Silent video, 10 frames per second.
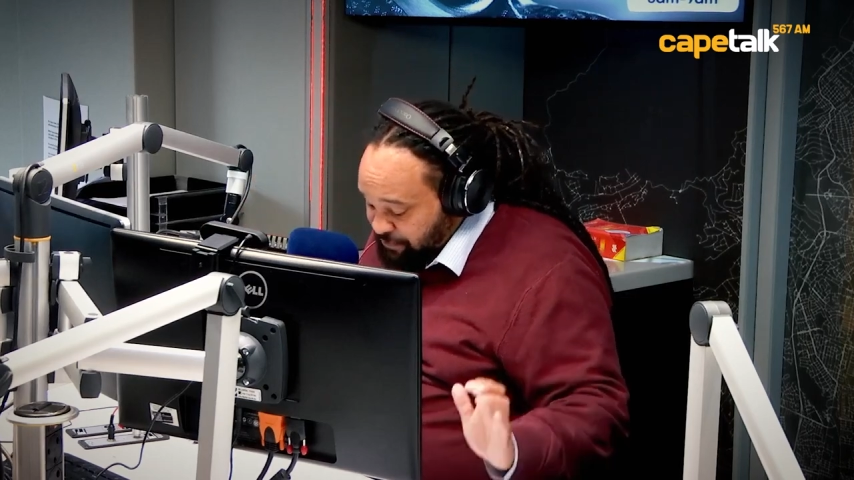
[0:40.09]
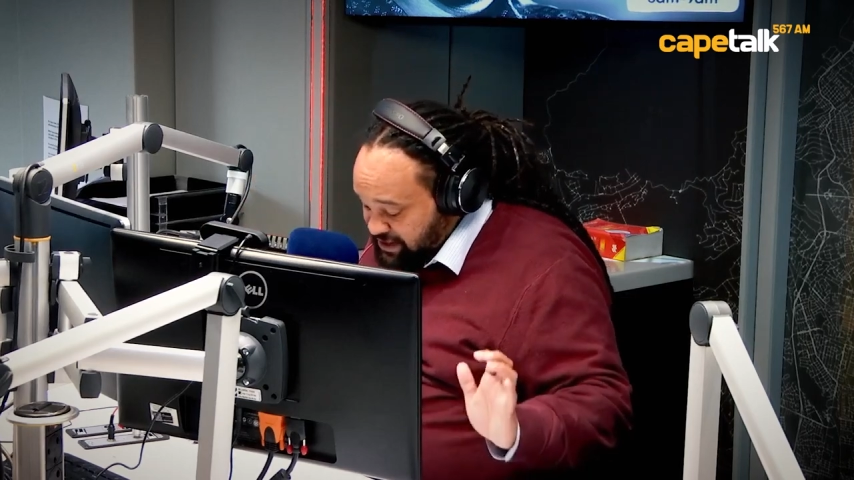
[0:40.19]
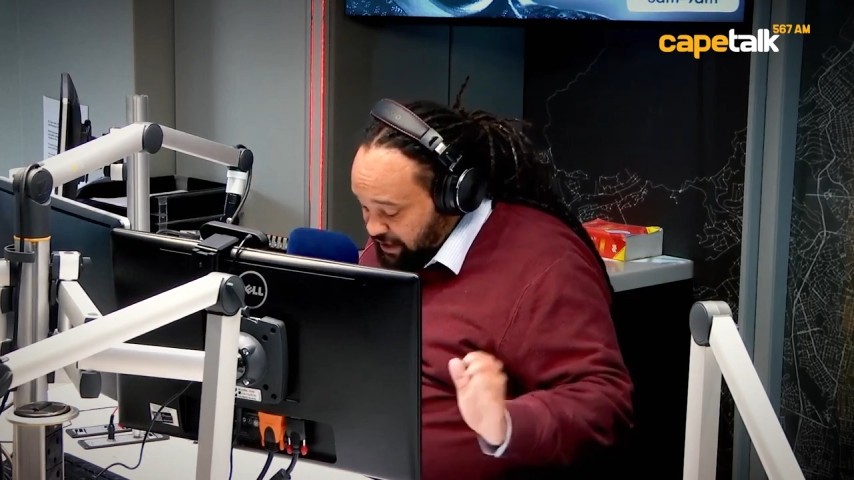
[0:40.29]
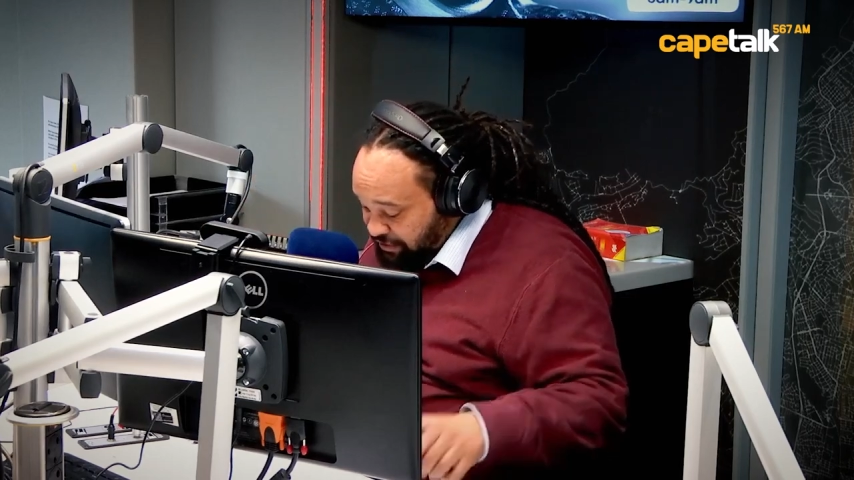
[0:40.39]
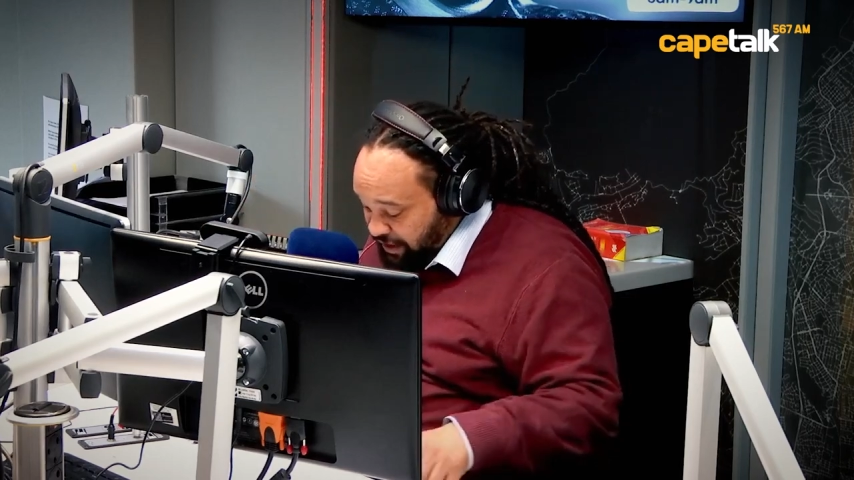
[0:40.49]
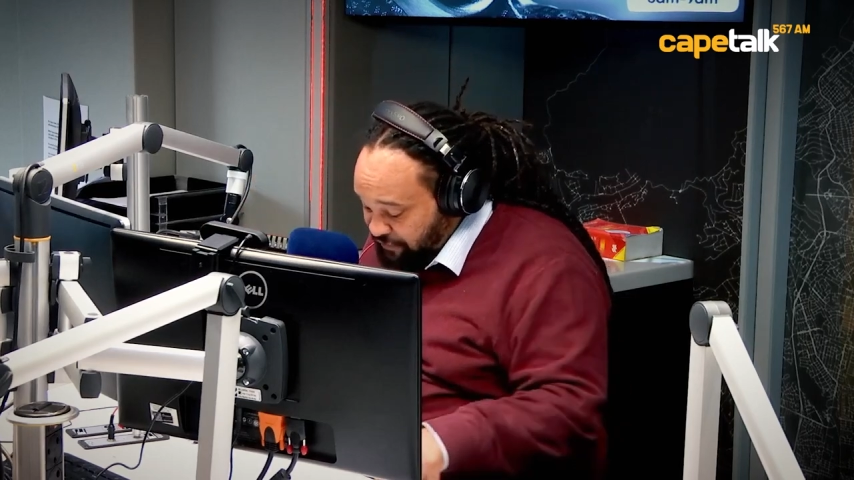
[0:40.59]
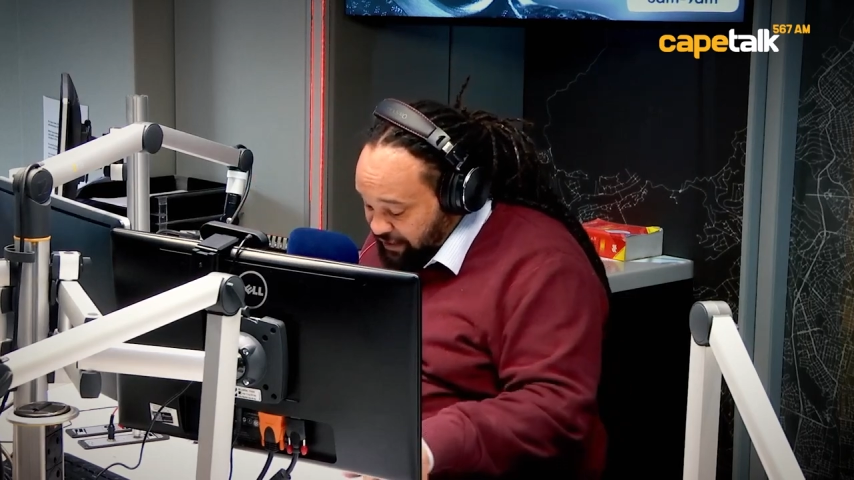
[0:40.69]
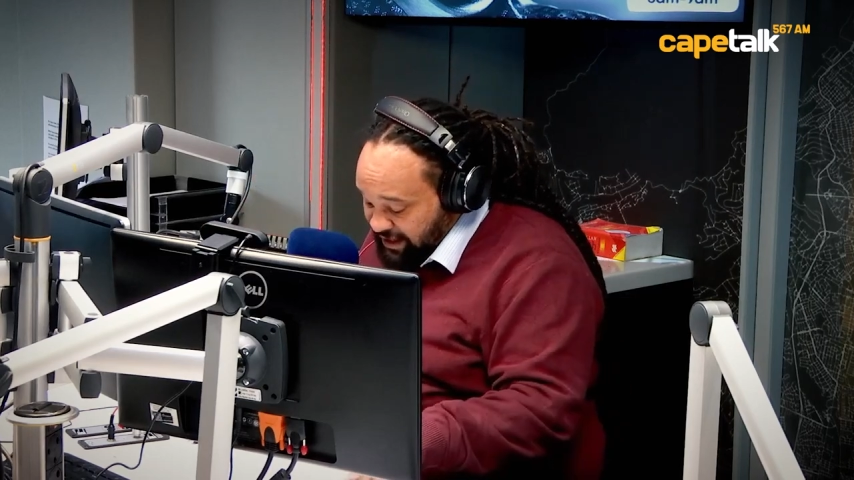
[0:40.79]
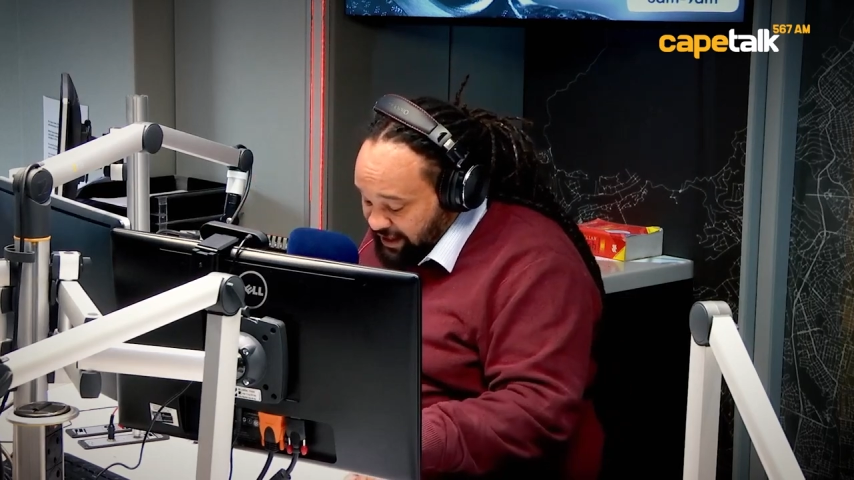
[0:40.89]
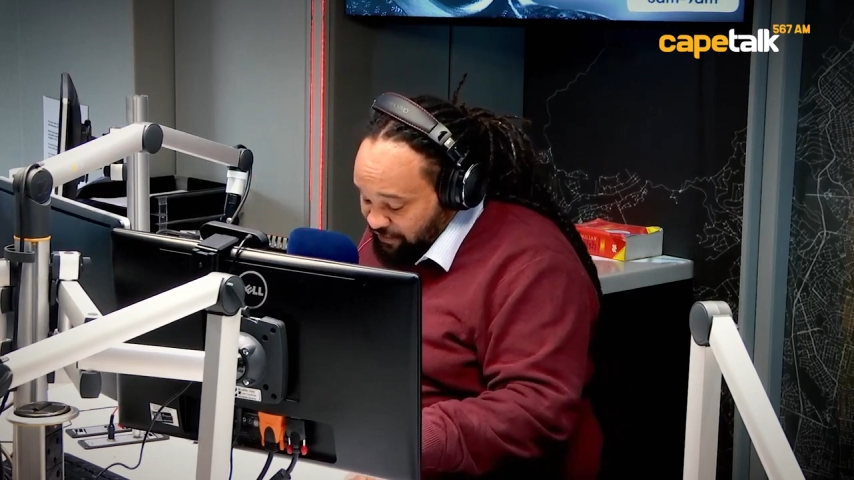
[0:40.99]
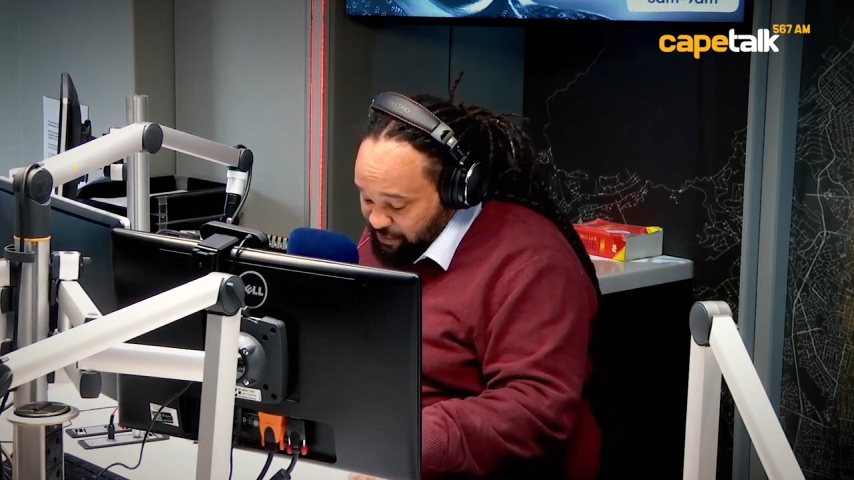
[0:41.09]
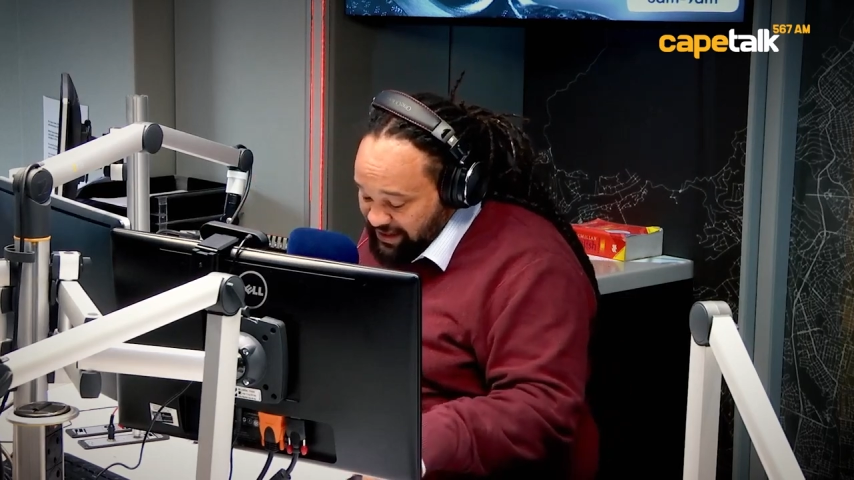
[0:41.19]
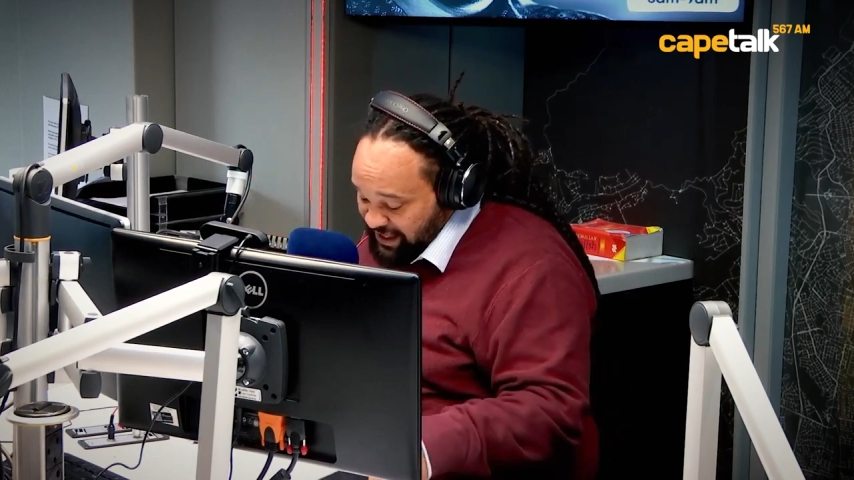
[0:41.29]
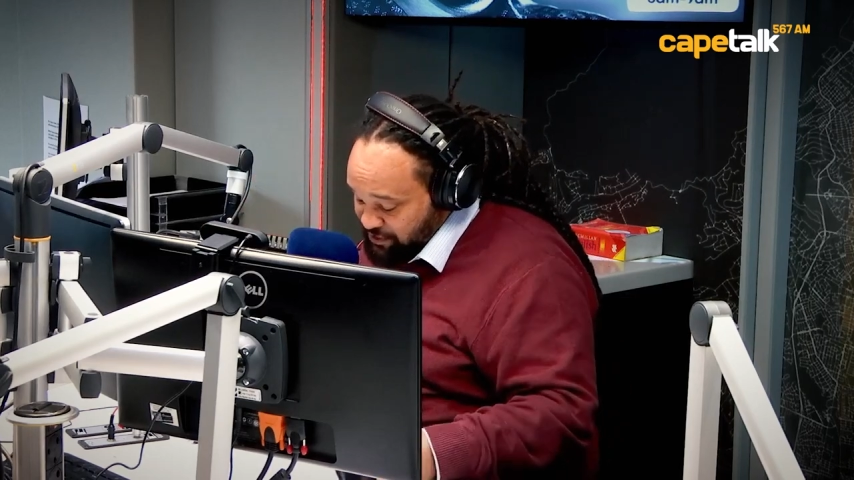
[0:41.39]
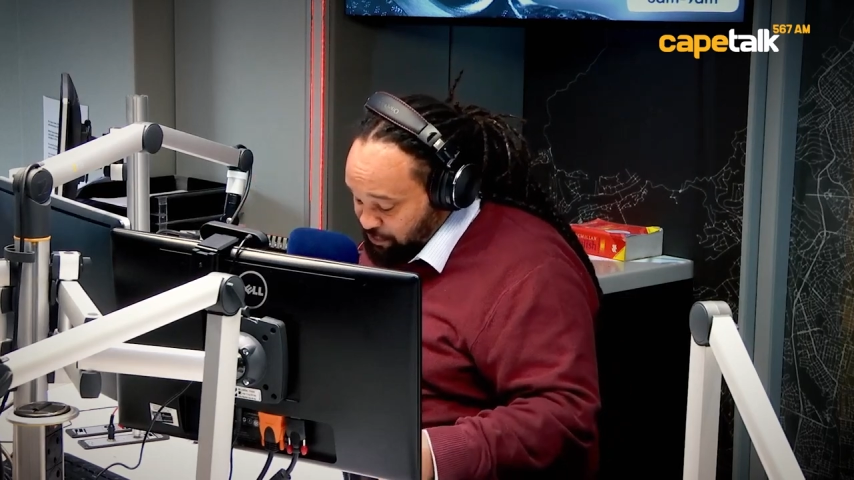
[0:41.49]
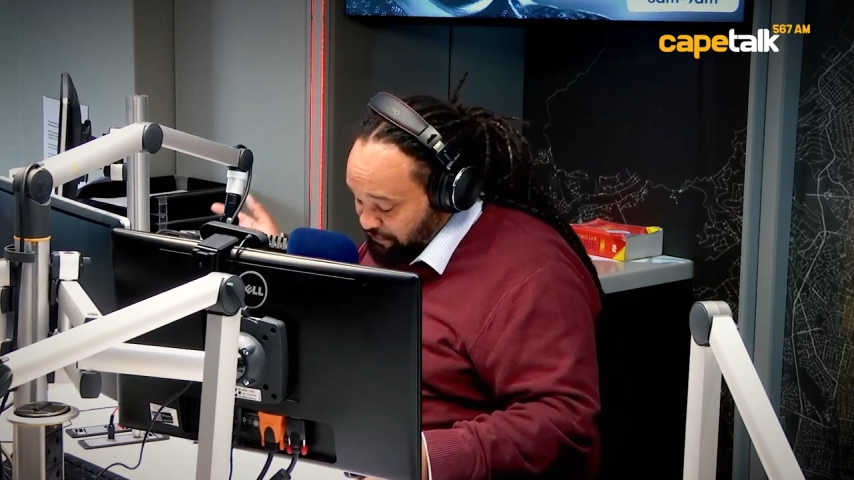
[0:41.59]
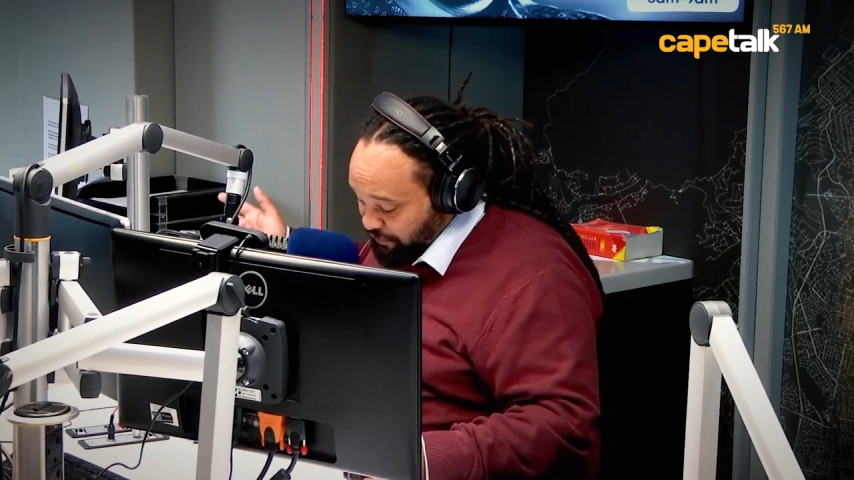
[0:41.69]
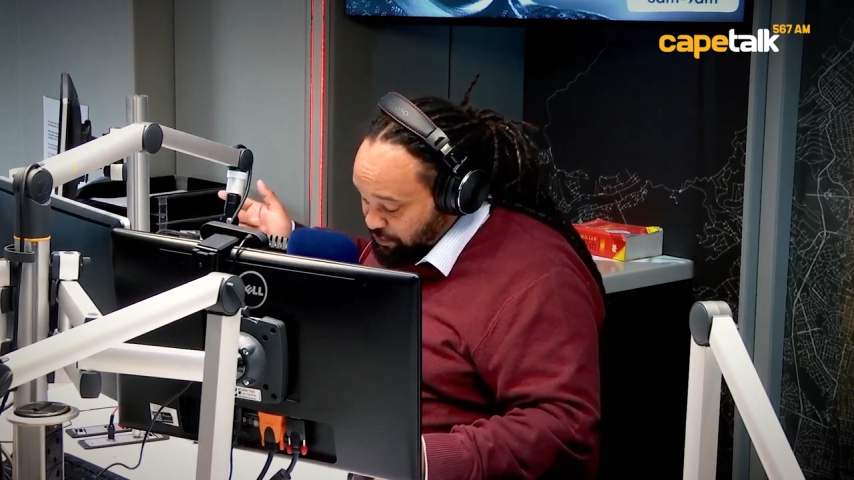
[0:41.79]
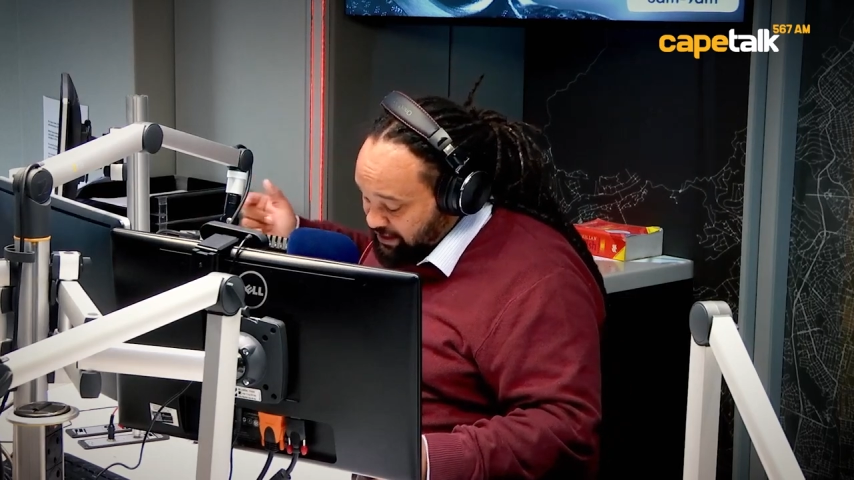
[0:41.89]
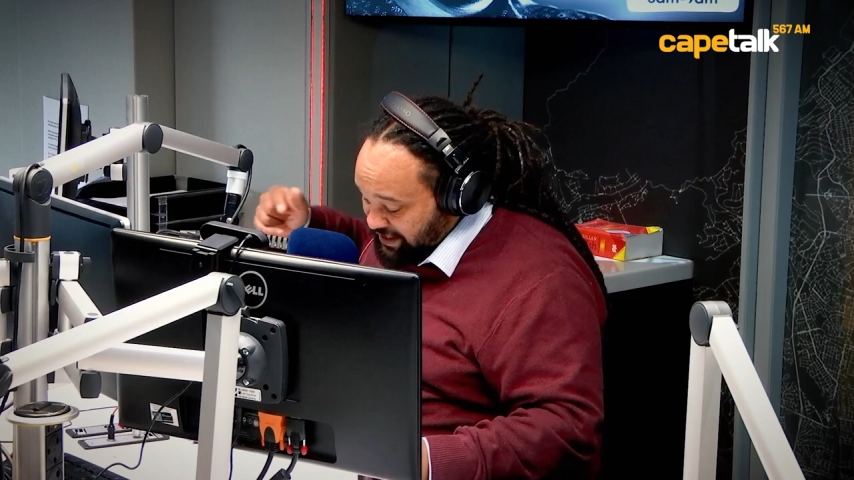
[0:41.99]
the South African government has revoked